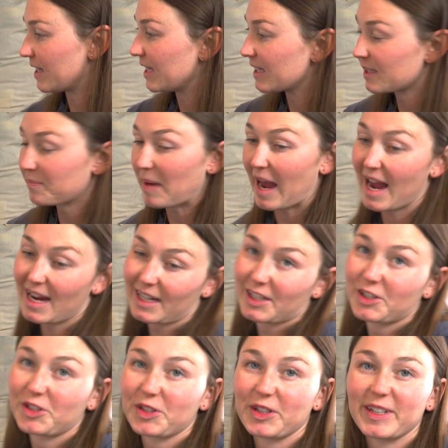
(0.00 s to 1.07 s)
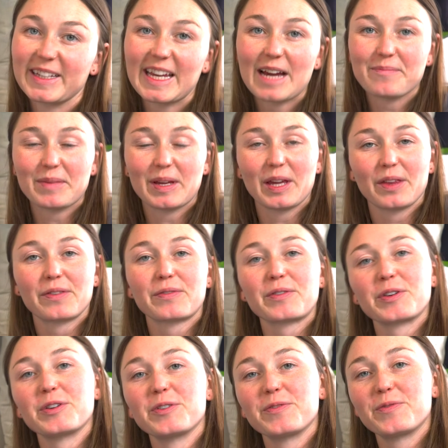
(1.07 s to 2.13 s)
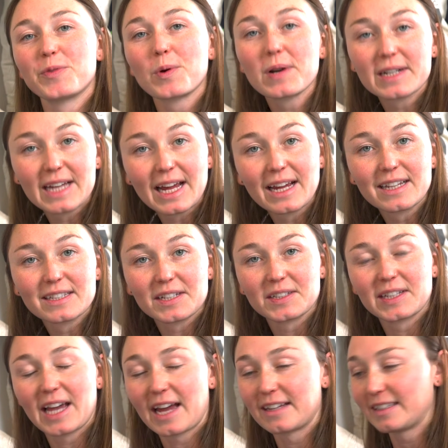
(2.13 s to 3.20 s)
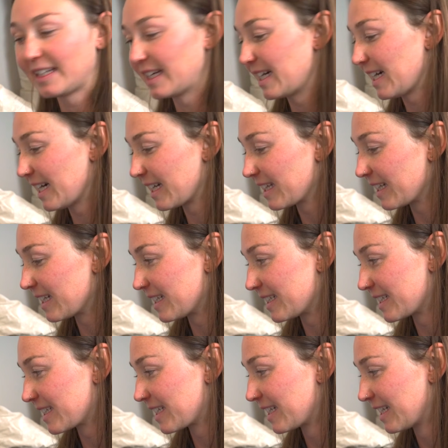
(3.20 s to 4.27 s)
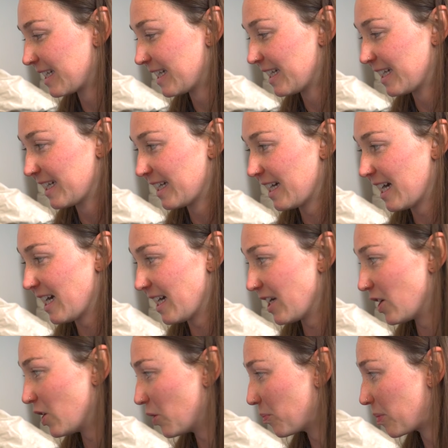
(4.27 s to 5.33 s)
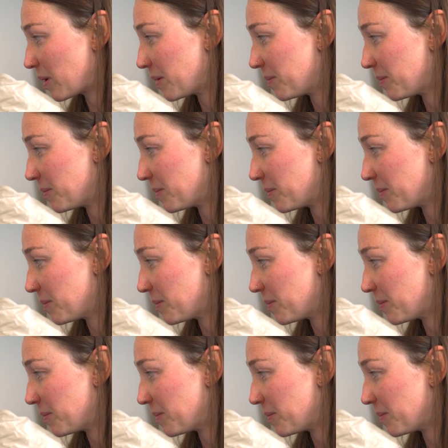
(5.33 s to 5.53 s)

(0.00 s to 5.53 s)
This pack should get me through 4 days on Catalina Island, I hope.